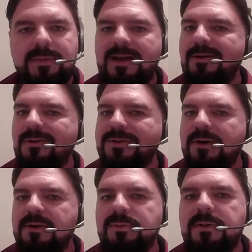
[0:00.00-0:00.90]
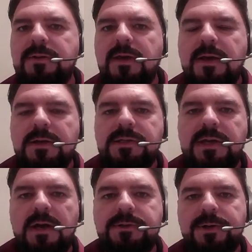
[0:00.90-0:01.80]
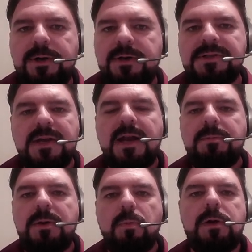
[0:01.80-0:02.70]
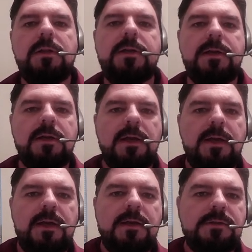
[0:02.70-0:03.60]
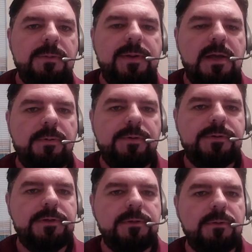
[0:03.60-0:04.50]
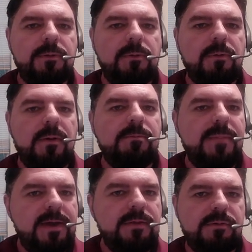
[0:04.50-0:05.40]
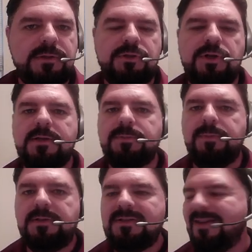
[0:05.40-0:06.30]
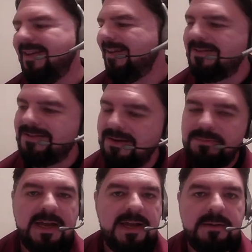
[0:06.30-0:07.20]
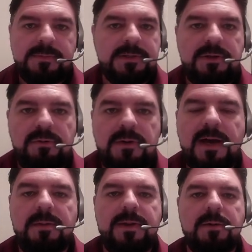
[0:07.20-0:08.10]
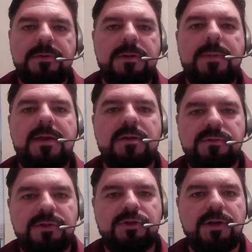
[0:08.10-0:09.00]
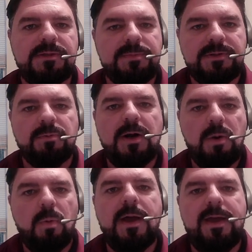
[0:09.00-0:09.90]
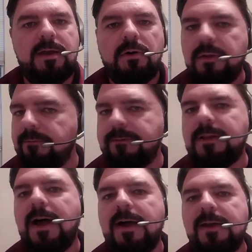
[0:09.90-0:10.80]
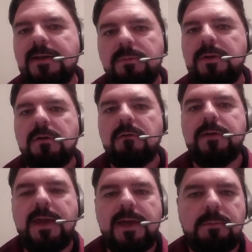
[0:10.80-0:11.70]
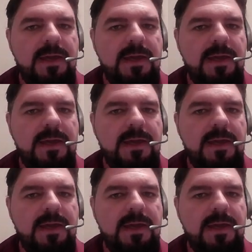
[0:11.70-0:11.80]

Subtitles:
And that all starts with Scott Turner. He's got to be willing to be able to make those adjustments. And sometimes you got to be able to make those adjustments right away, on the fly, in the middle of a game.